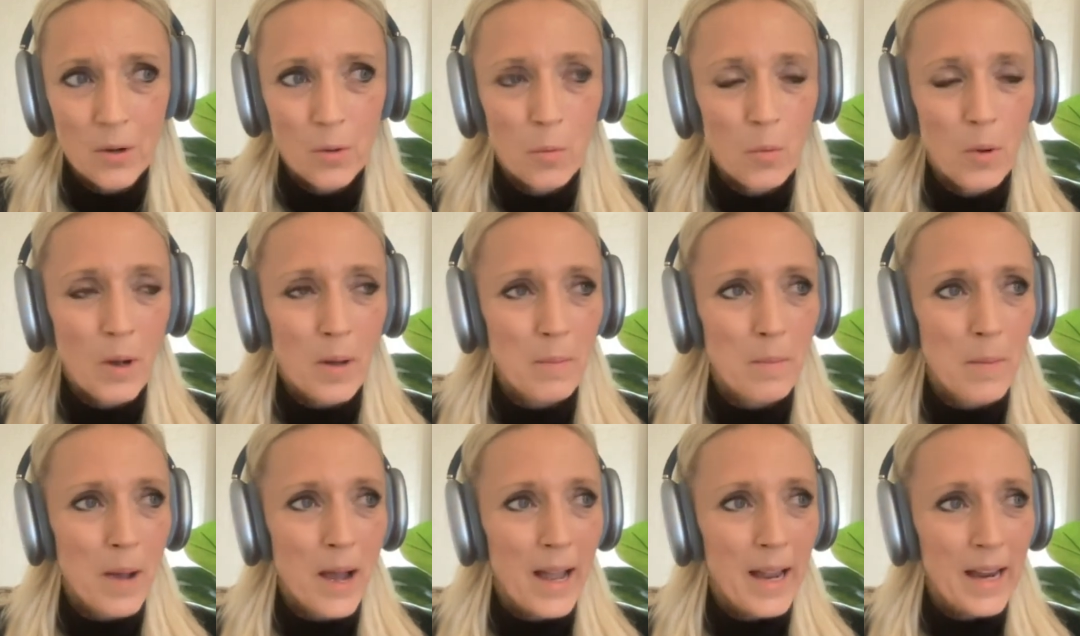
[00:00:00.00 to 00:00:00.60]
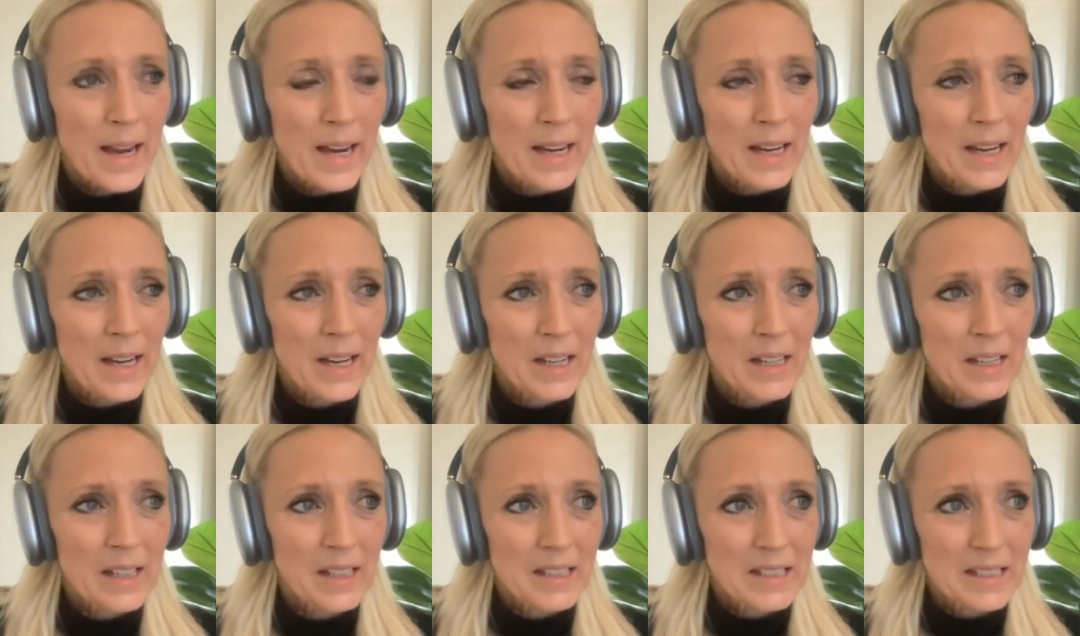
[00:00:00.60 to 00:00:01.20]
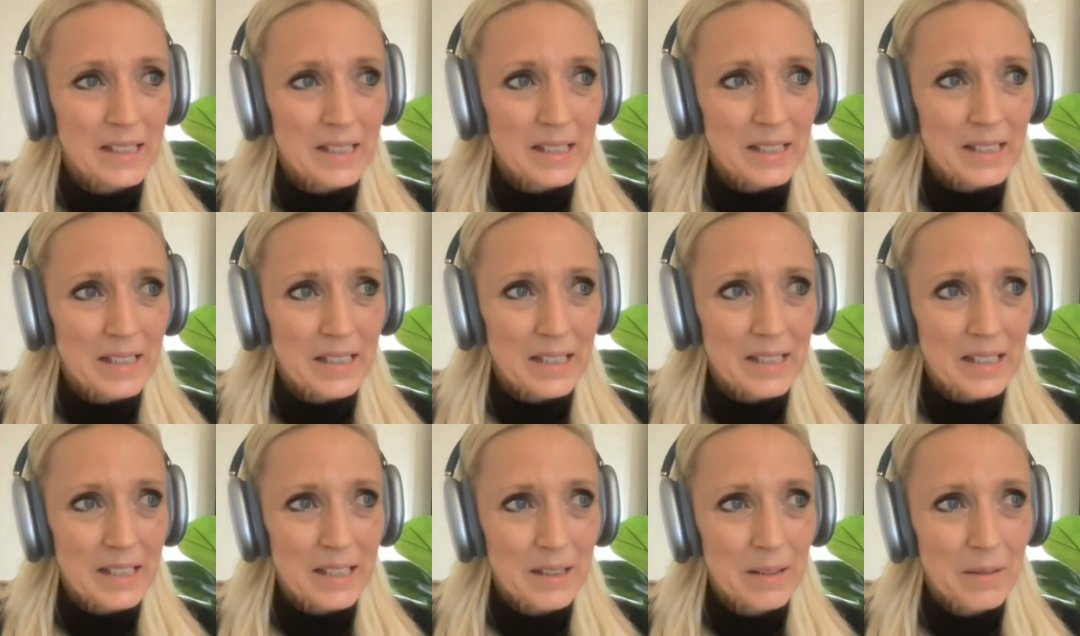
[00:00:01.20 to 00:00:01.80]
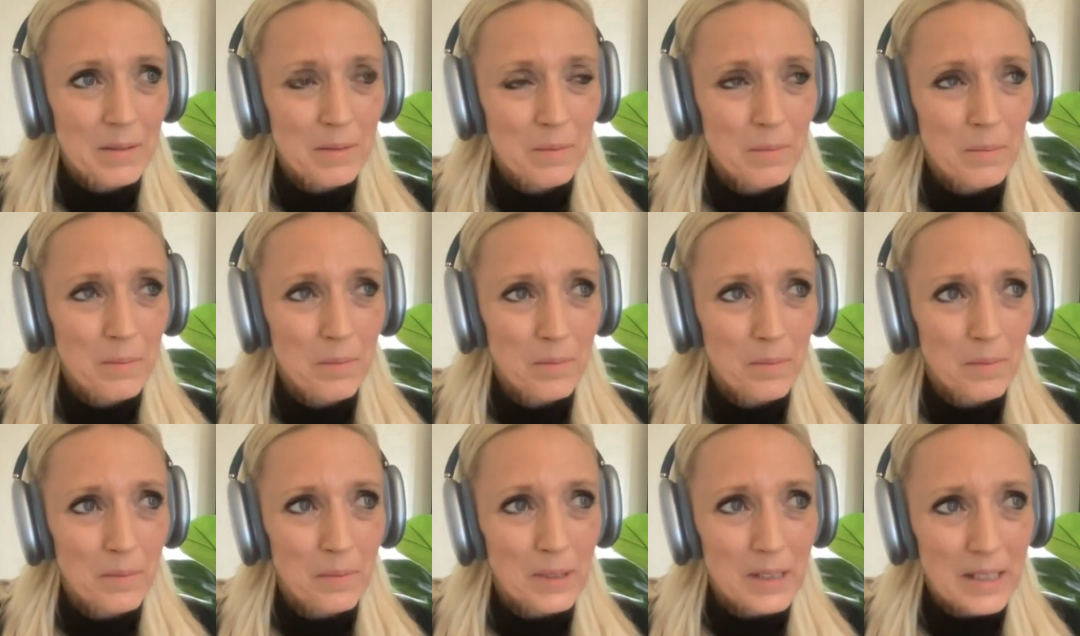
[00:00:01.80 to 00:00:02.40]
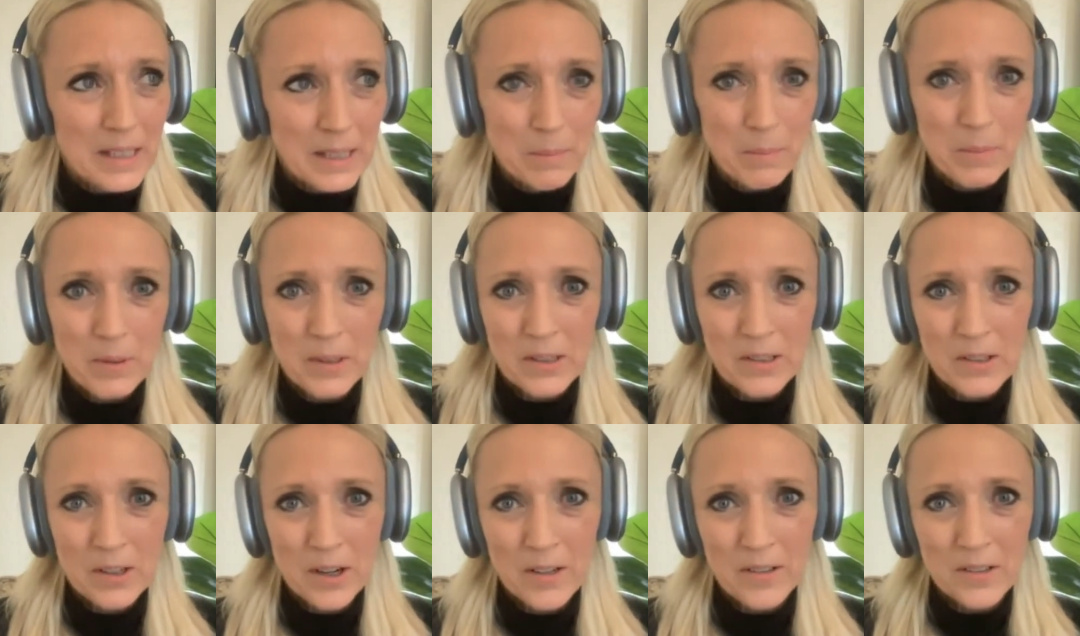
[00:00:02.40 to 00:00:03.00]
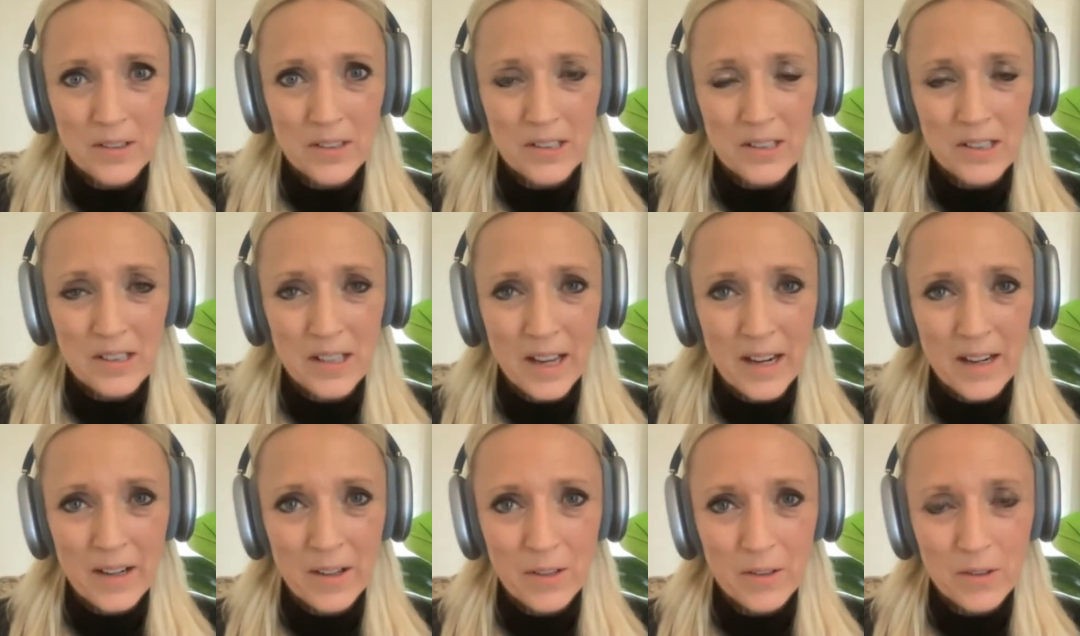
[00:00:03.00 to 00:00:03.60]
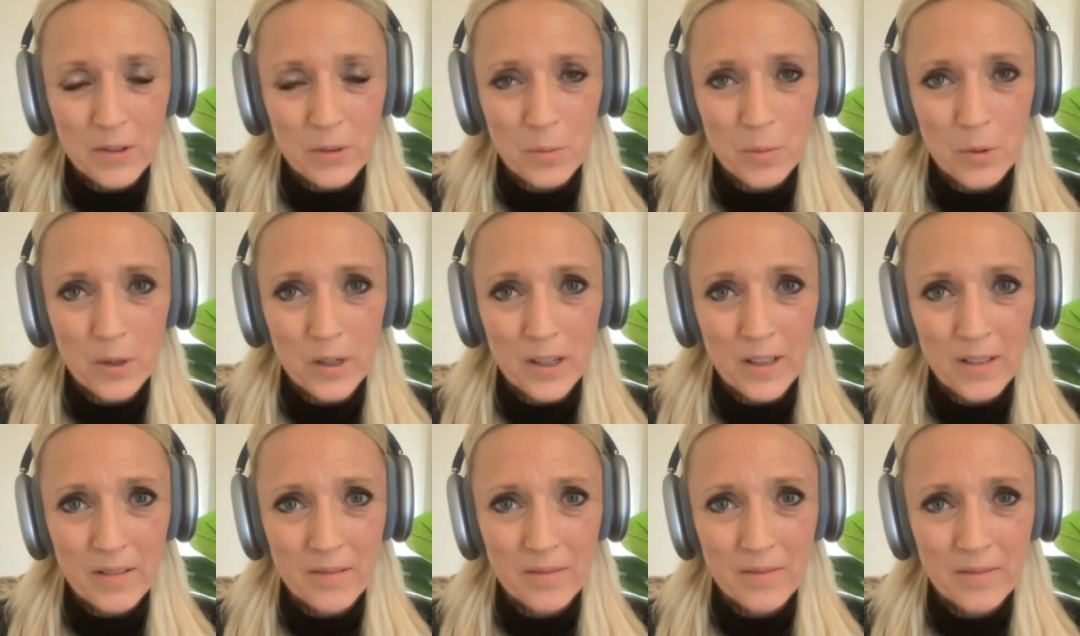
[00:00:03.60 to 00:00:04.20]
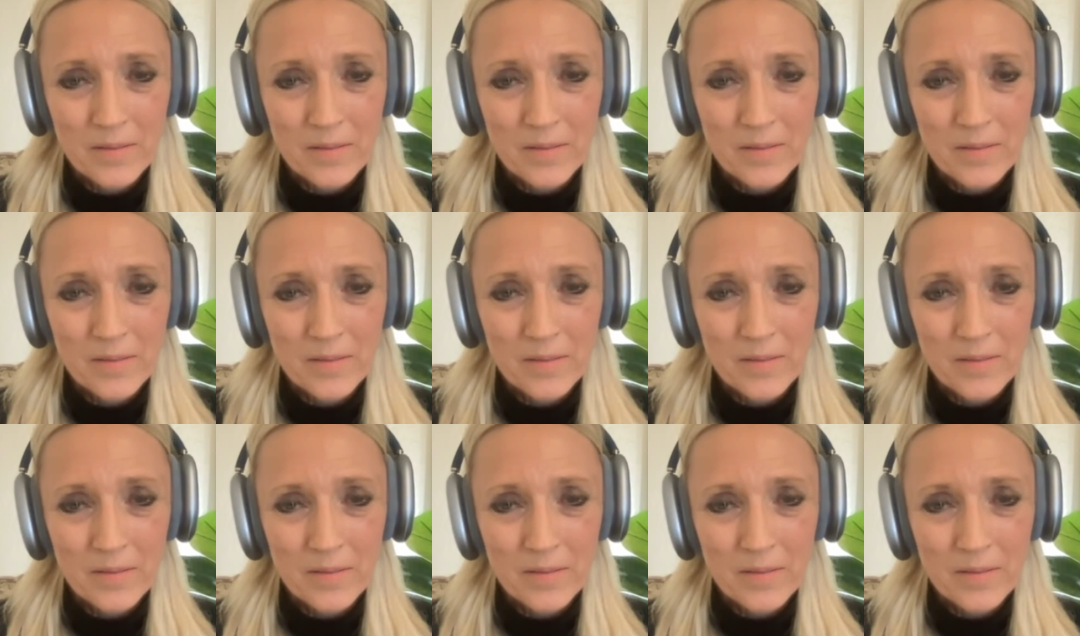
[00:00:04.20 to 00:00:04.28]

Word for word: what my deepest heart's desires were